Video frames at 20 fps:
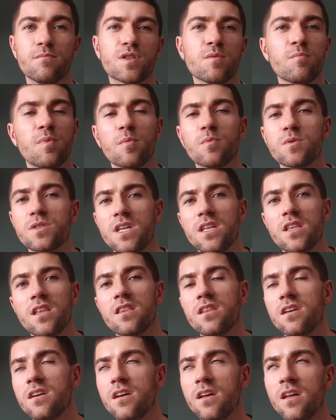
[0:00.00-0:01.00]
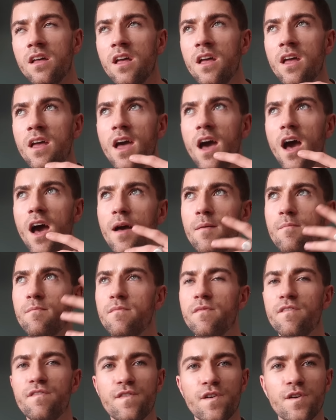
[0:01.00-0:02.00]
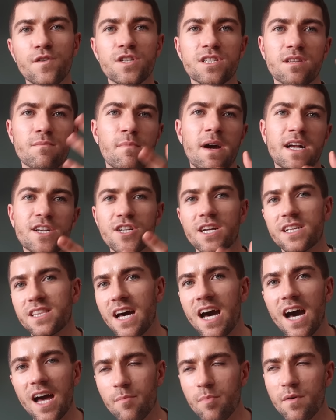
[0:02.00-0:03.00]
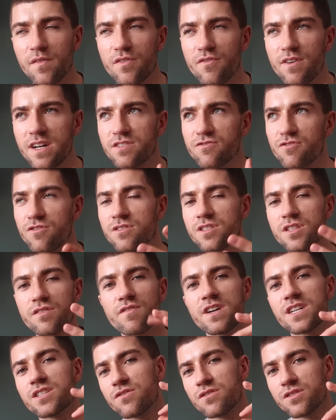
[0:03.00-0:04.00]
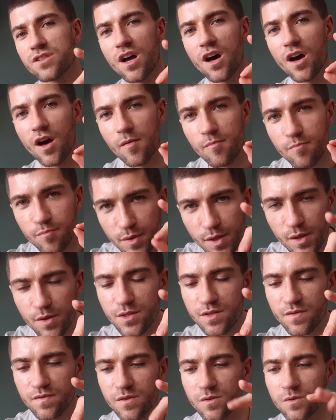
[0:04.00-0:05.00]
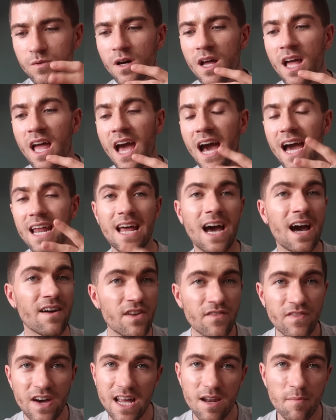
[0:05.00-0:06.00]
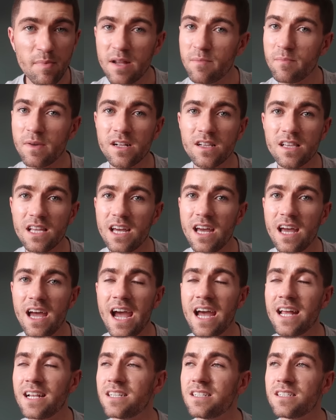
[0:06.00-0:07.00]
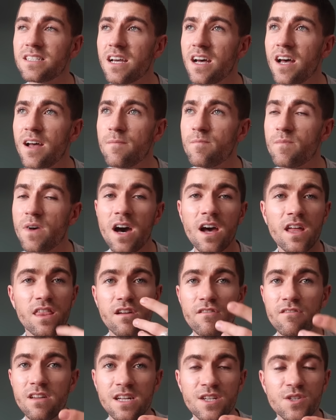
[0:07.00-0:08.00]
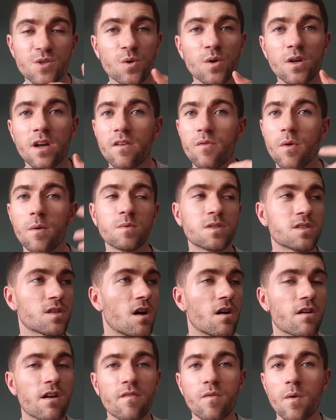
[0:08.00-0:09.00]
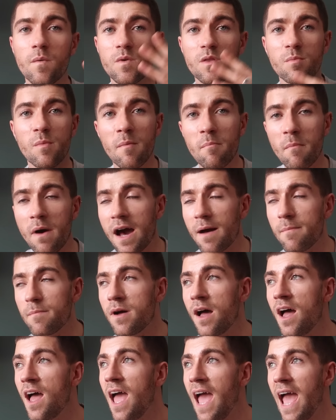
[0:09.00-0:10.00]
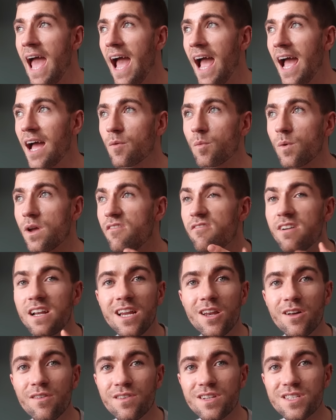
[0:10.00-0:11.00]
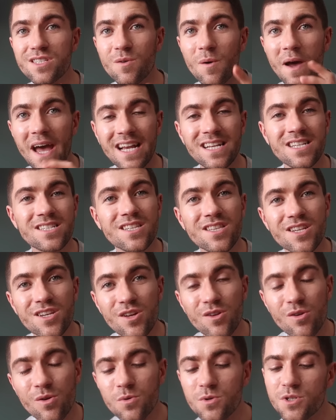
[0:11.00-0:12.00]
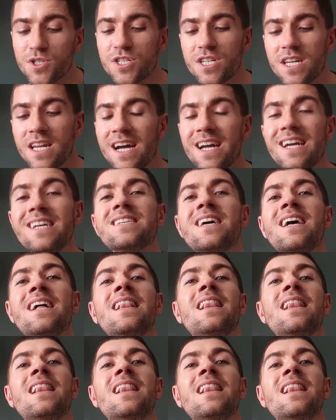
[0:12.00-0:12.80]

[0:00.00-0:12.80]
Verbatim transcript: Some people say that the food doesn't match like the hype of the restaurants. The restaurants are beautiful. And I've never had a bad meal there. And I thoroughly enjoy it. I went with Zara, I went with my mum. And we really love it. So we're heading to the new launch tonight.